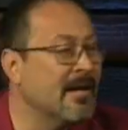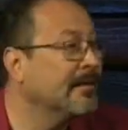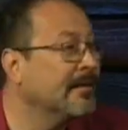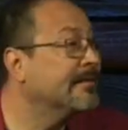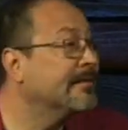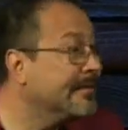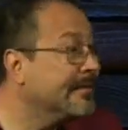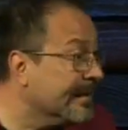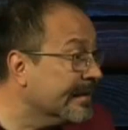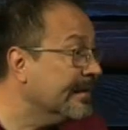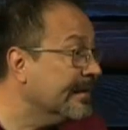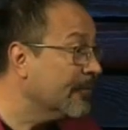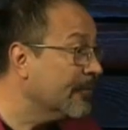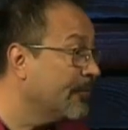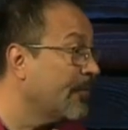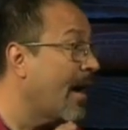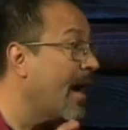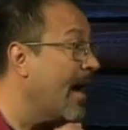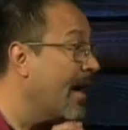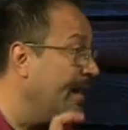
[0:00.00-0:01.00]

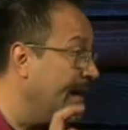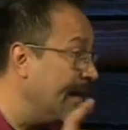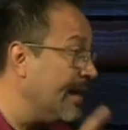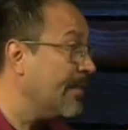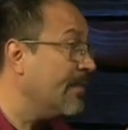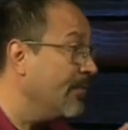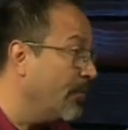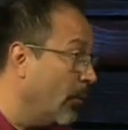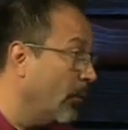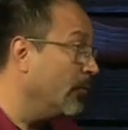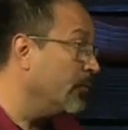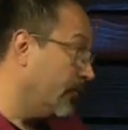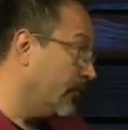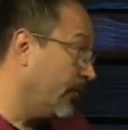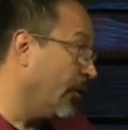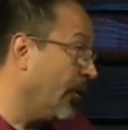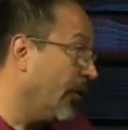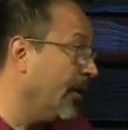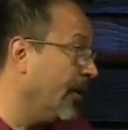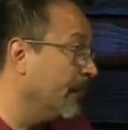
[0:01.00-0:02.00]
signifying in those
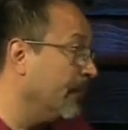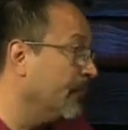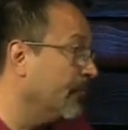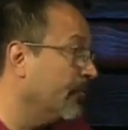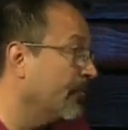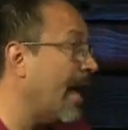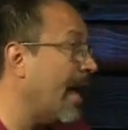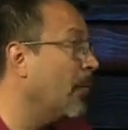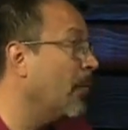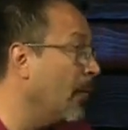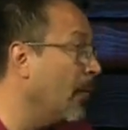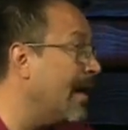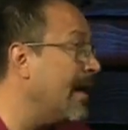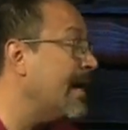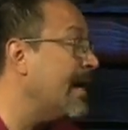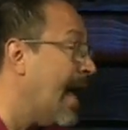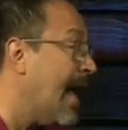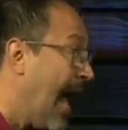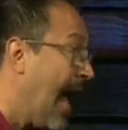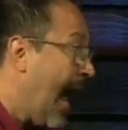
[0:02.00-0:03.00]
terms that
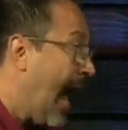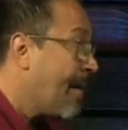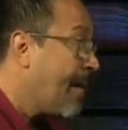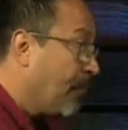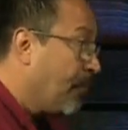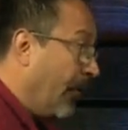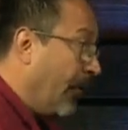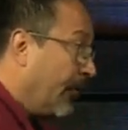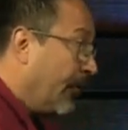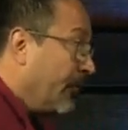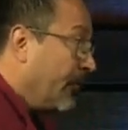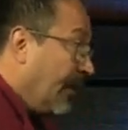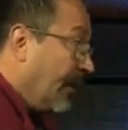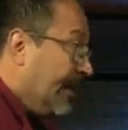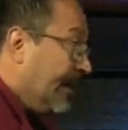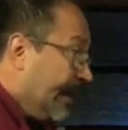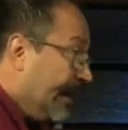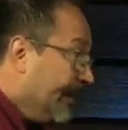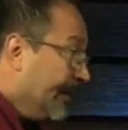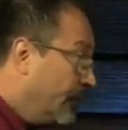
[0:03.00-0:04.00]
when a
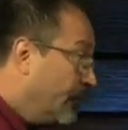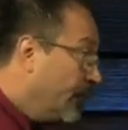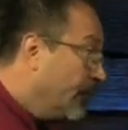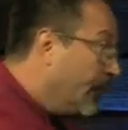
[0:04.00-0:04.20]
person gives